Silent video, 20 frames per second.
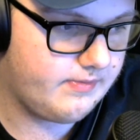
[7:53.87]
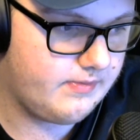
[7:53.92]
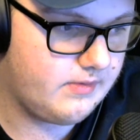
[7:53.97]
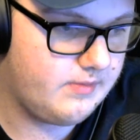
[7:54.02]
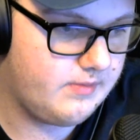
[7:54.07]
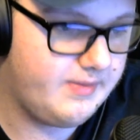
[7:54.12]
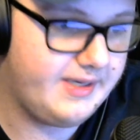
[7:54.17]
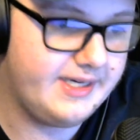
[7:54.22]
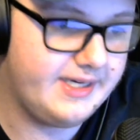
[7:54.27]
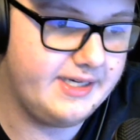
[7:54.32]

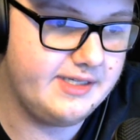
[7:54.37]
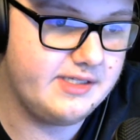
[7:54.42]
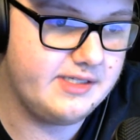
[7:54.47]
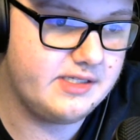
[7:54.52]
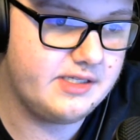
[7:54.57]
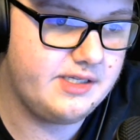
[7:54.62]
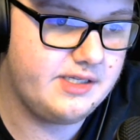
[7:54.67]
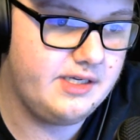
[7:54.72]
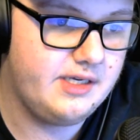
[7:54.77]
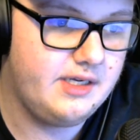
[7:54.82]

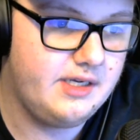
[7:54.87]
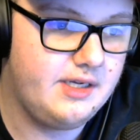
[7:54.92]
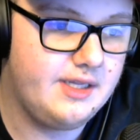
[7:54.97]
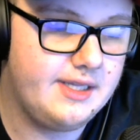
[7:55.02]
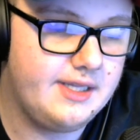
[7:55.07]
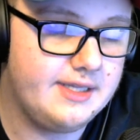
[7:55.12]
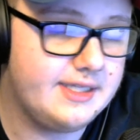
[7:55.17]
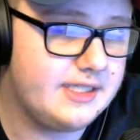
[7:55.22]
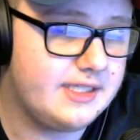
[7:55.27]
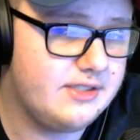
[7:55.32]
Because
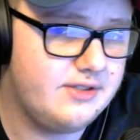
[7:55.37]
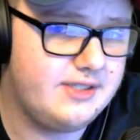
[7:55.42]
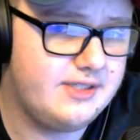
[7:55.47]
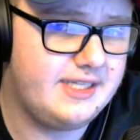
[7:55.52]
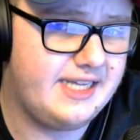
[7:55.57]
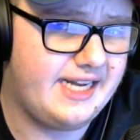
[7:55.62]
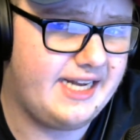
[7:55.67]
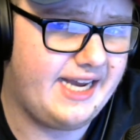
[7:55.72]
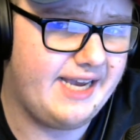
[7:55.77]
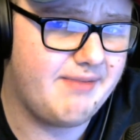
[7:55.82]
the likelihood
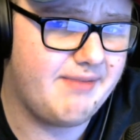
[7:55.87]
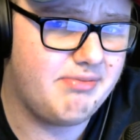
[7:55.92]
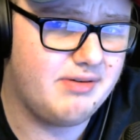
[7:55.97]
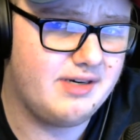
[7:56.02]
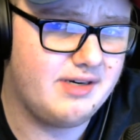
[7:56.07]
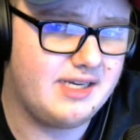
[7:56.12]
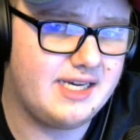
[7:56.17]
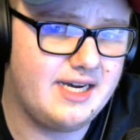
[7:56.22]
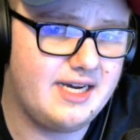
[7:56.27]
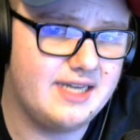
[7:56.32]
that I
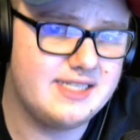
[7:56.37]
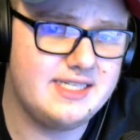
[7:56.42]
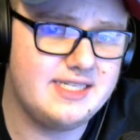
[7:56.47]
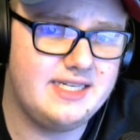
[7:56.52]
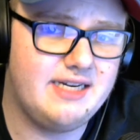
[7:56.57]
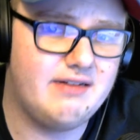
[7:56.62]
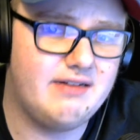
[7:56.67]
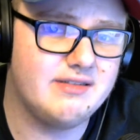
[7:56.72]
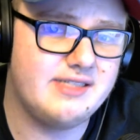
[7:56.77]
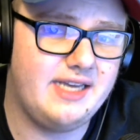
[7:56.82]
put content
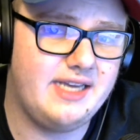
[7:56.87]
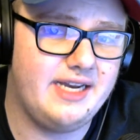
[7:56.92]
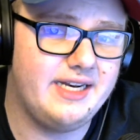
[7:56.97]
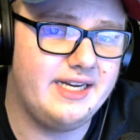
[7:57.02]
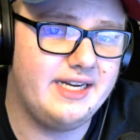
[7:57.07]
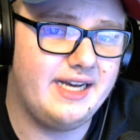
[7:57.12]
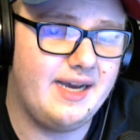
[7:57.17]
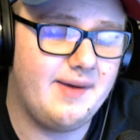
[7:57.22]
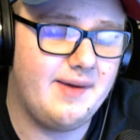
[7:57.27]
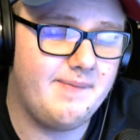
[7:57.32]
out and
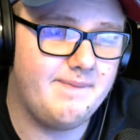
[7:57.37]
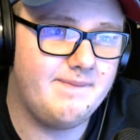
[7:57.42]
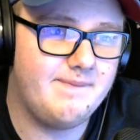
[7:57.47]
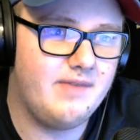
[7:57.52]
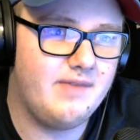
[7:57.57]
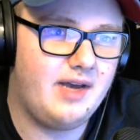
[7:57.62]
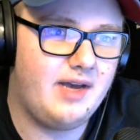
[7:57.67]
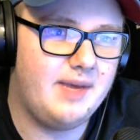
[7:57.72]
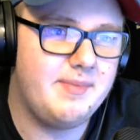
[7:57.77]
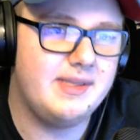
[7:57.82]

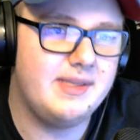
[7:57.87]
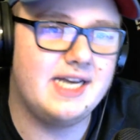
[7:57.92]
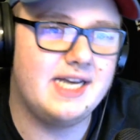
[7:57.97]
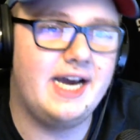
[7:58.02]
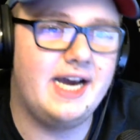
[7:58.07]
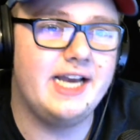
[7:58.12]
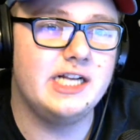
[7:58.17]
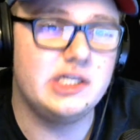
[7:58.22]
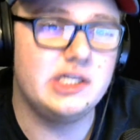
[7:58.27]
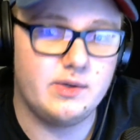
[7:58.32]
I mean, I
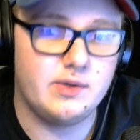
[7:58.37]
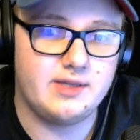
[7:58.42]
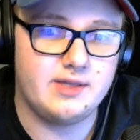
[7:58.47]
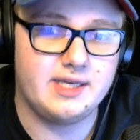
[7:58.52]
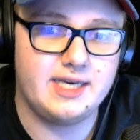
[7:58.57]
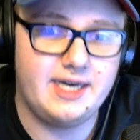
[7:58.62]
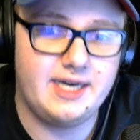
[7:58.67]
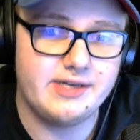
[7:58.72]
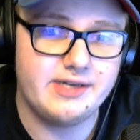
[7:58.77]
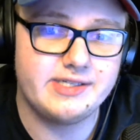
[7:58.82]
enjoy the
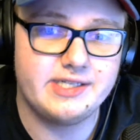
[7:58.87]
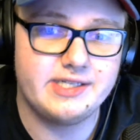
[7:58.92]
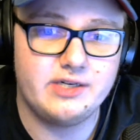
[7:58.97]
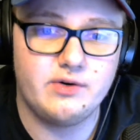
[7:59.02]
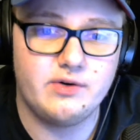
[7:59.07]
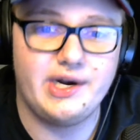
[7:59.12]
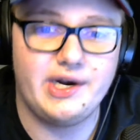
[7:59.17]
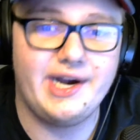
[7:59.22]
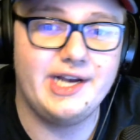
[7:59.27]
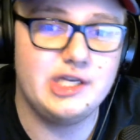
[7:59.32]
content,
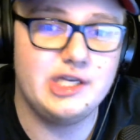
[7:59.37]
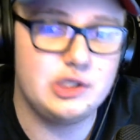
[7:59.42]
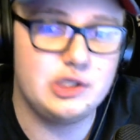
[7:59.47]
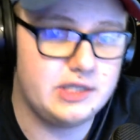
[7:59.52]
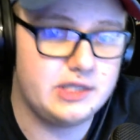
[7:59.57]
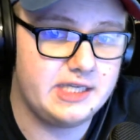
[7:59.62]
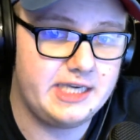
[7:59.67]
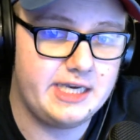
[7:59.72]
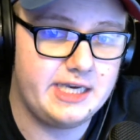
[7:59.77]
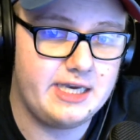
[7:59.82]
or I enjoy
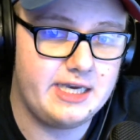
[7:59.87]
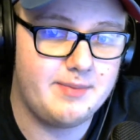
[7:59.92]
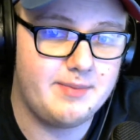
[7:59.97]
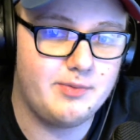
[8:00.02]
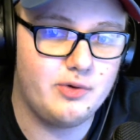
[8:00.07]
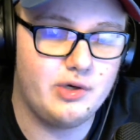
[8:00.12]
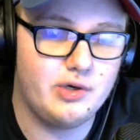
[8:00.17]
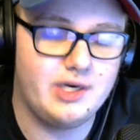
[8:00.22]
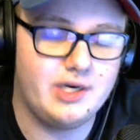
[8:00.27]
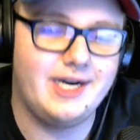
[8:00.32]
the game,
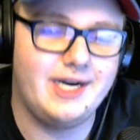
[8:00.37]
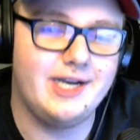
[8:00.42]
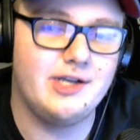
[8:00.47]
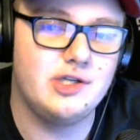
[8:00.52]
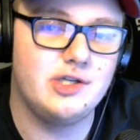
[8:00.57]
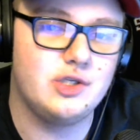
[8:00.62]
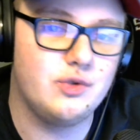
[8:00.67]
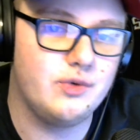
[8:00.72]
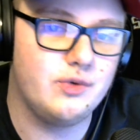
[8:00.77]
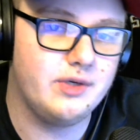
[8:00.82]
or I
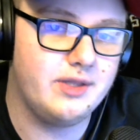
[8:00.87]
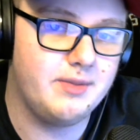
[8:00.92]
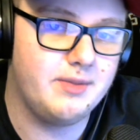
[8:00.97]
enjoy the